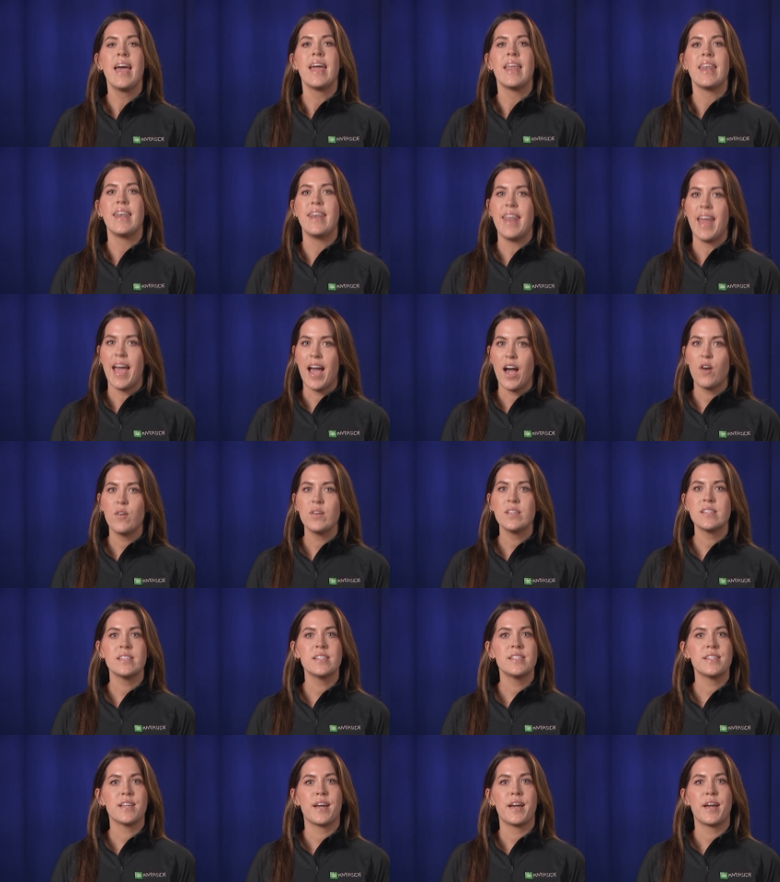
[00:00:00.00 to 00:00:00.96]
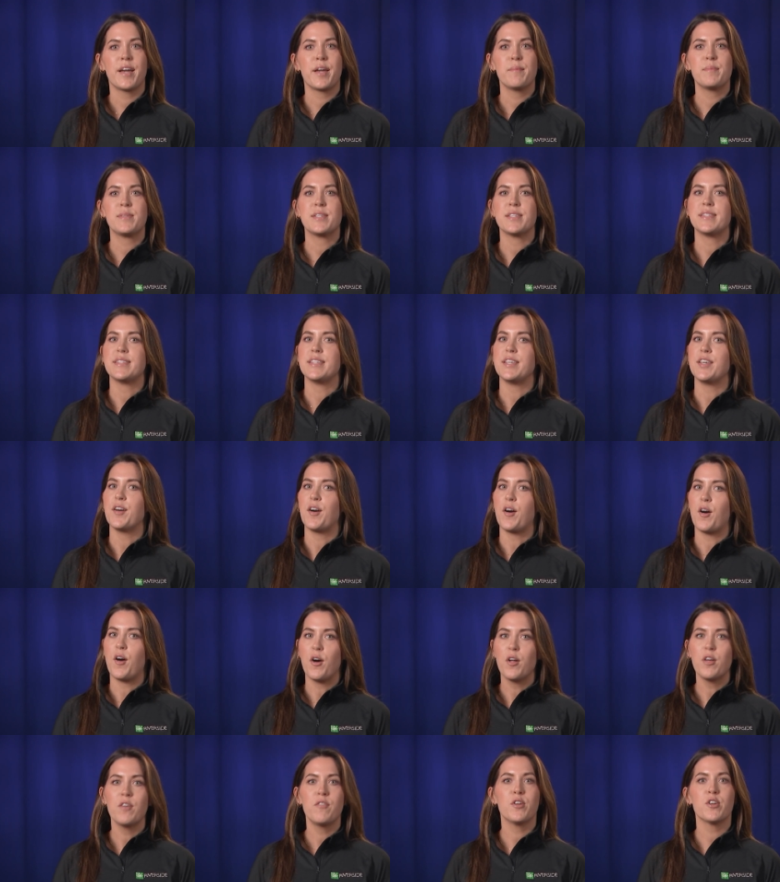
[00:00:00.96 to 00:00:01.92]
Now is the time to see
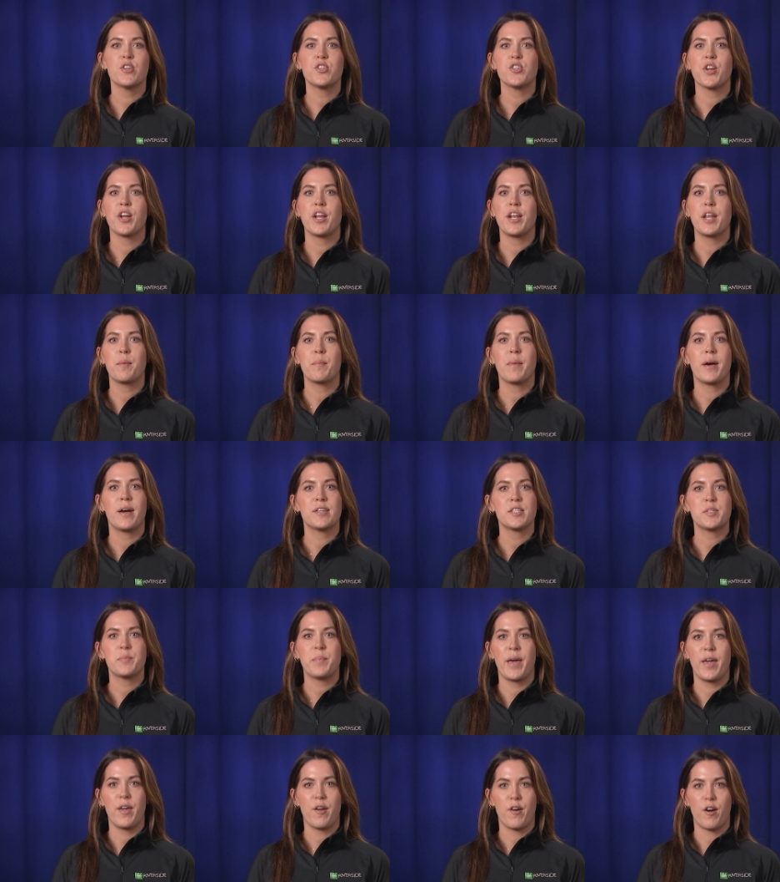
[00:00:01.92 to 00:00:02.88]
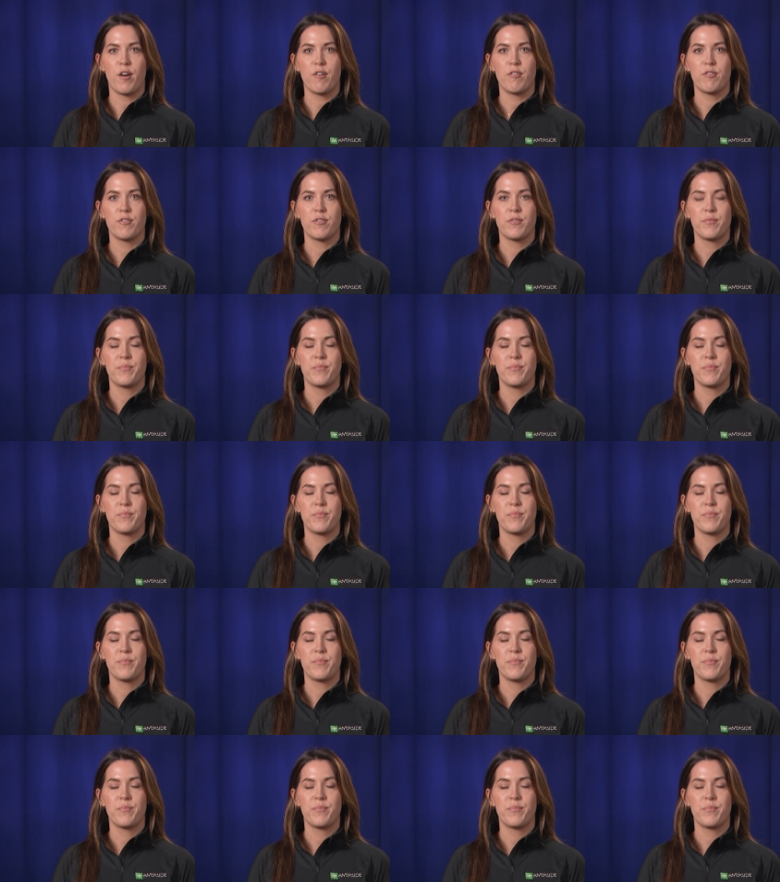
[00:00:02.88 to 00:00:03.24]
all of your training miles pay off.